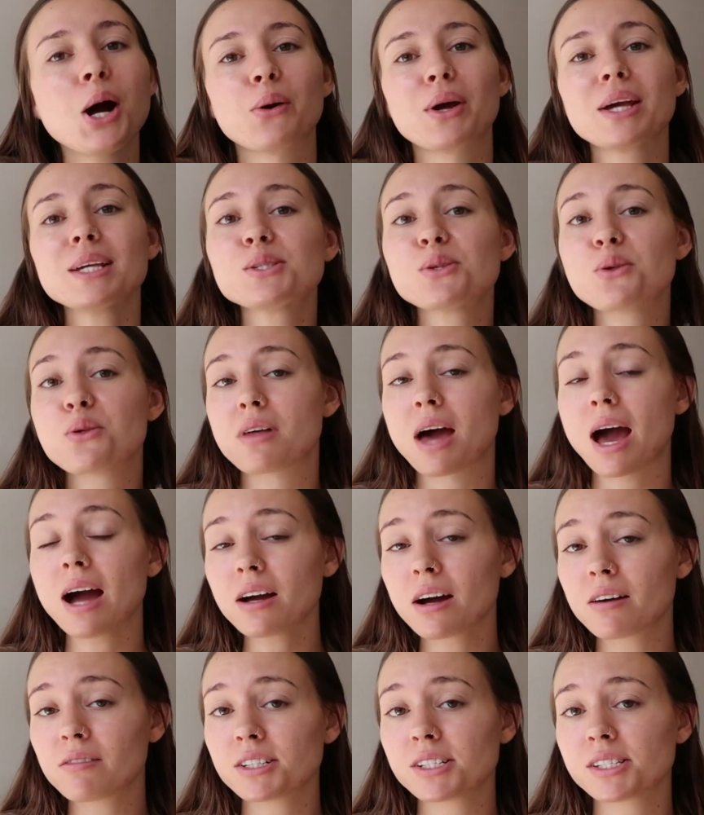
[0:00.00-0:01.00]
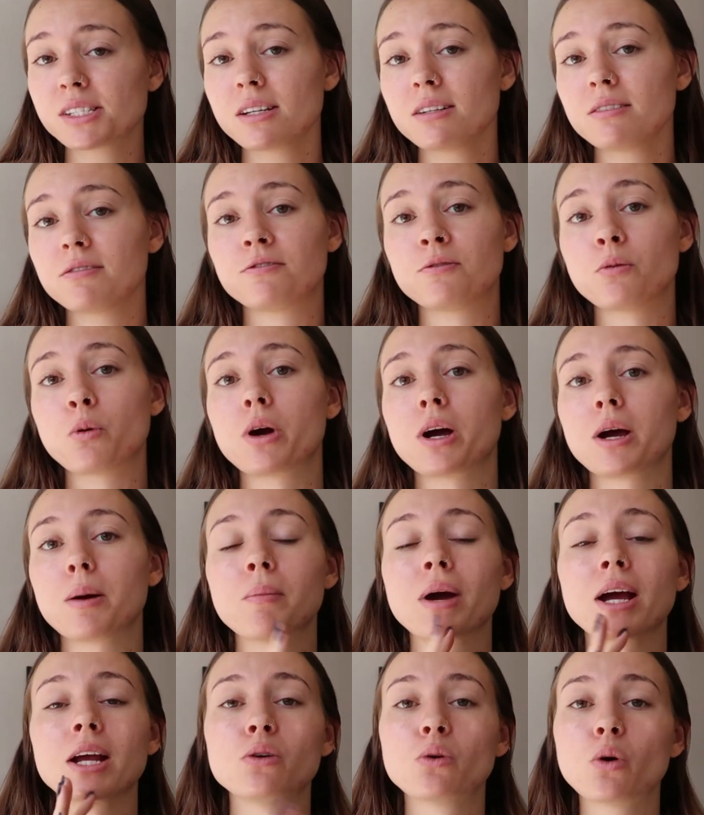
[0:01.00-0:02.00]
Okay, so that covers it
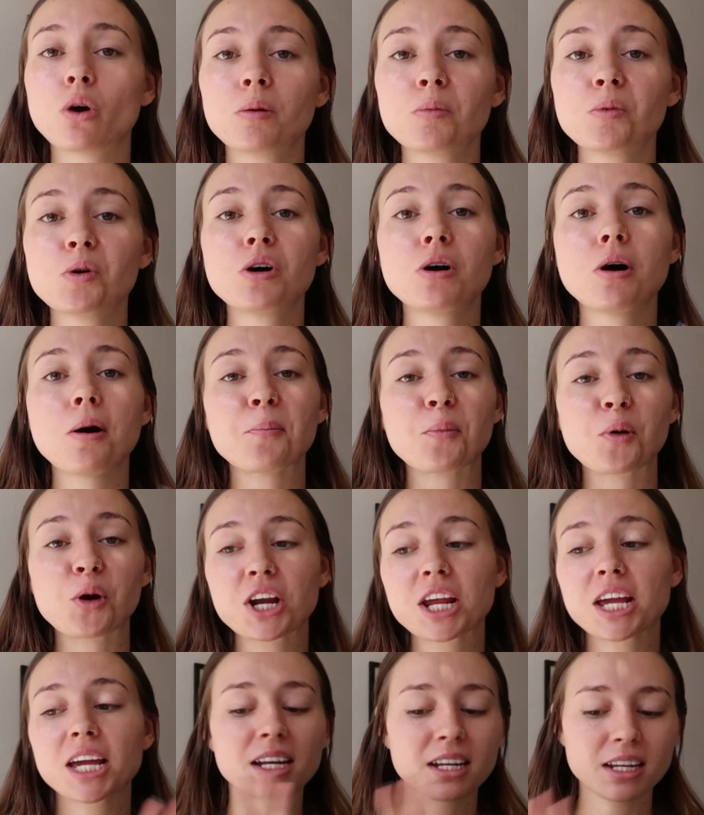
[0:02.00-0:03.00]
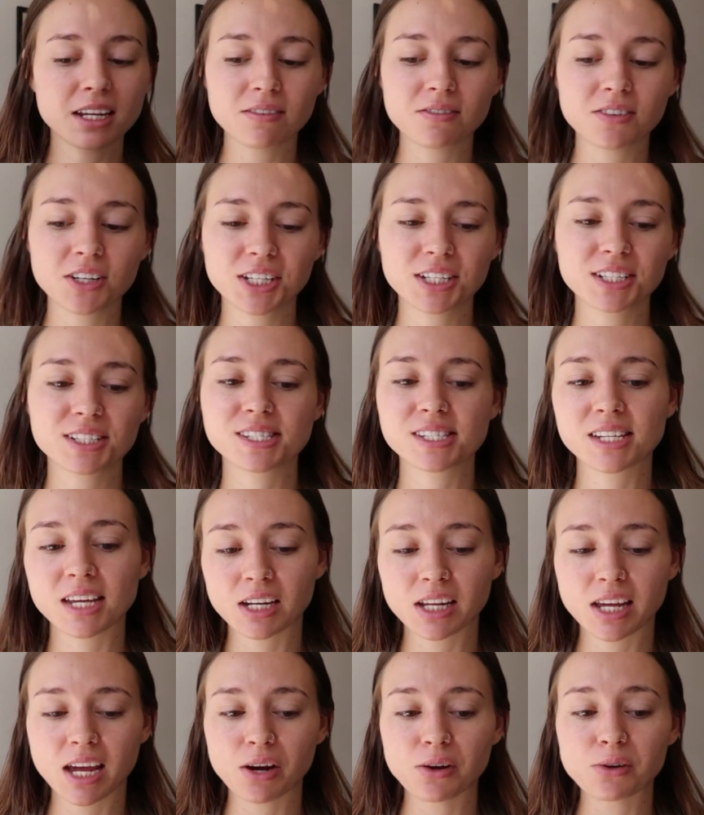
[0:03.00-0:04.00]
for my normal morning and evening
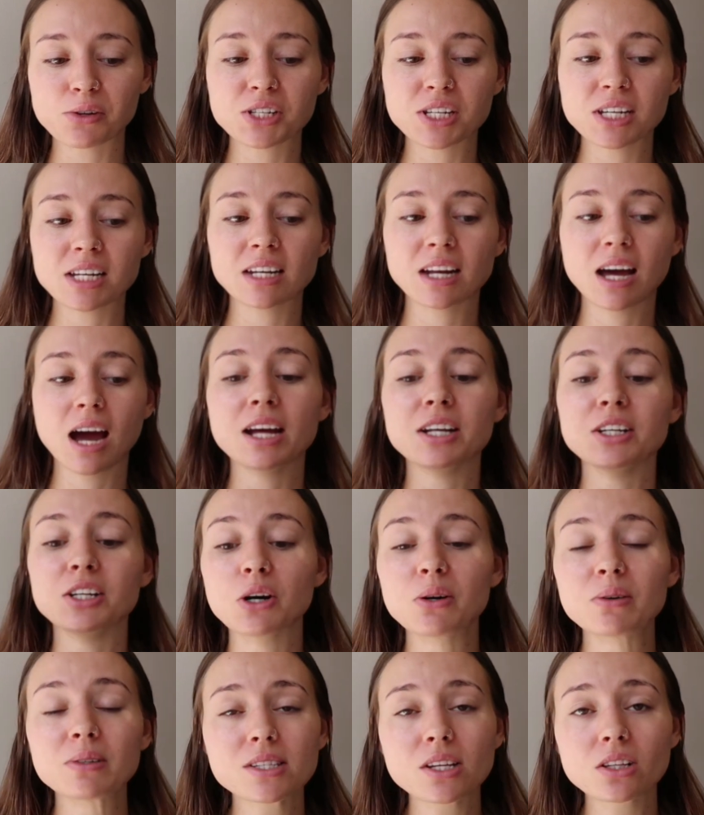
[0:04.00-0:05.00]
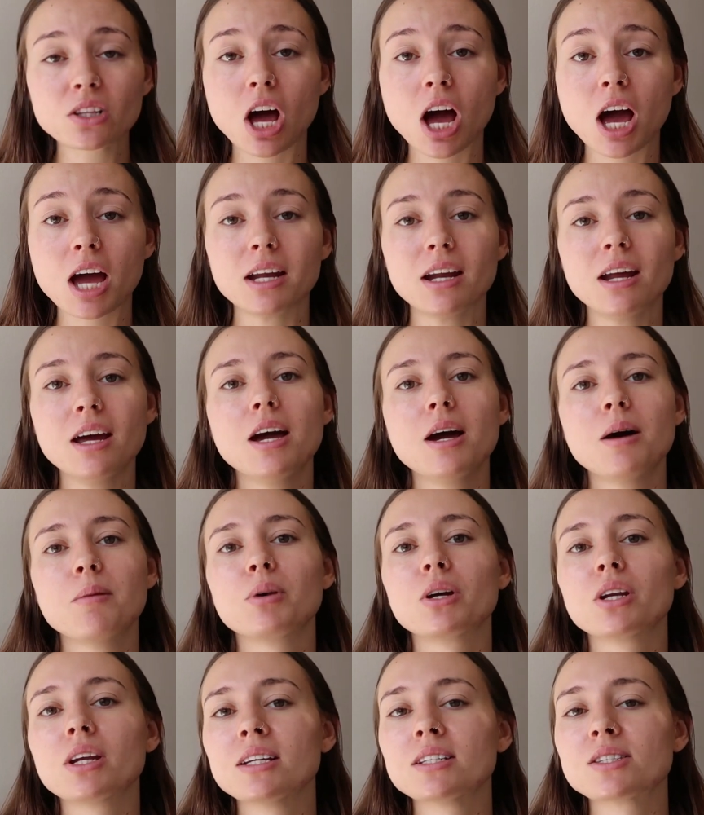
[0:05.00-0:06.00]
skincare routine. I know it's a lot,
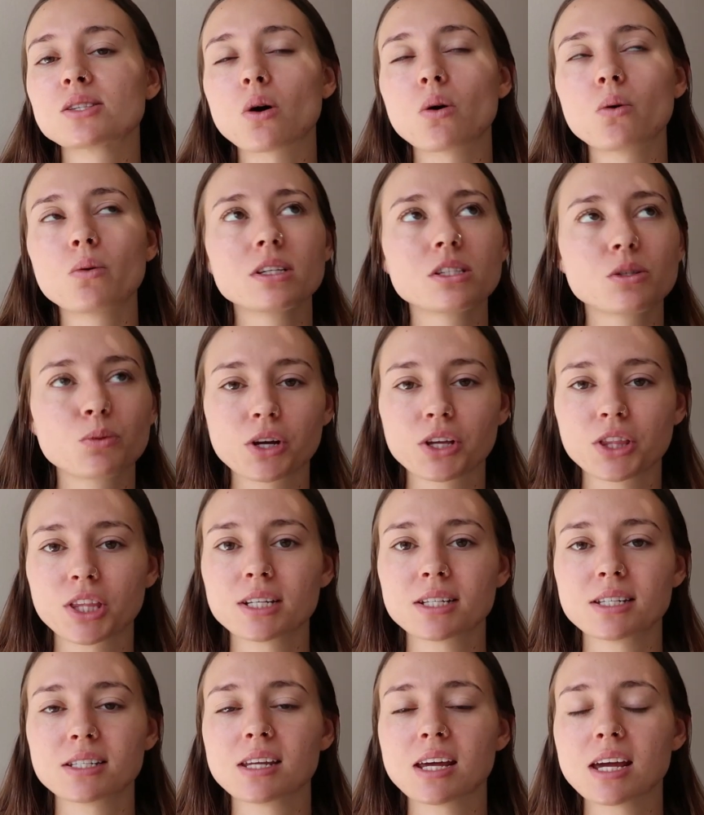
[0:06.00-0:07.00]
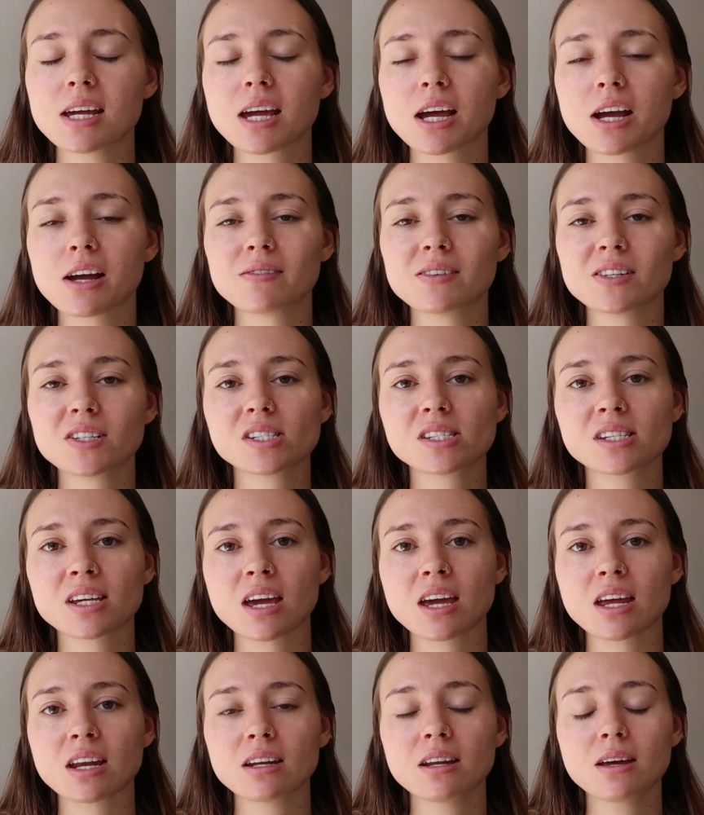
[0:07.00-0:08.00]
but it's always worth it to take care of your
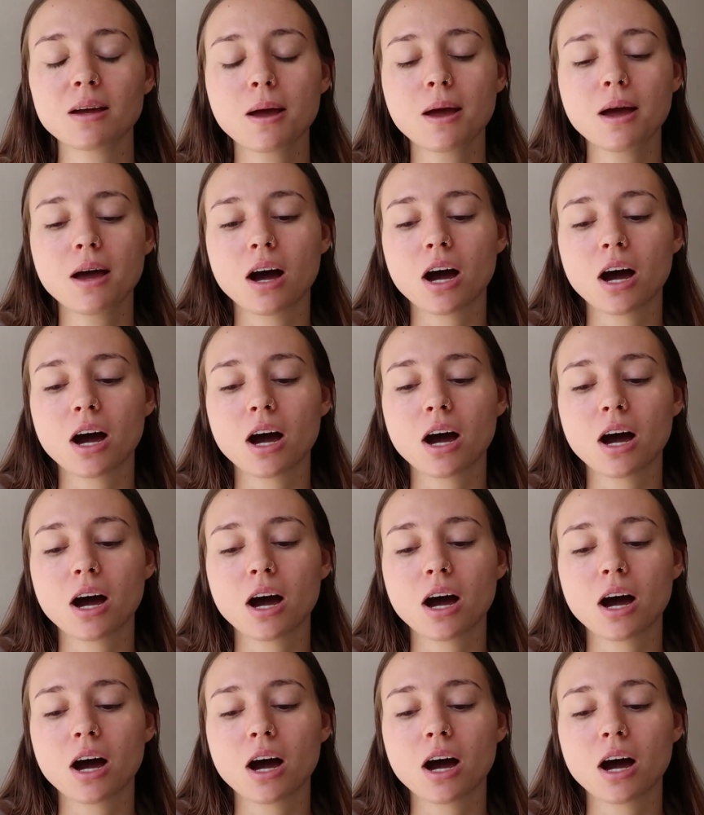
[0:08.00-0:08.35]
skin.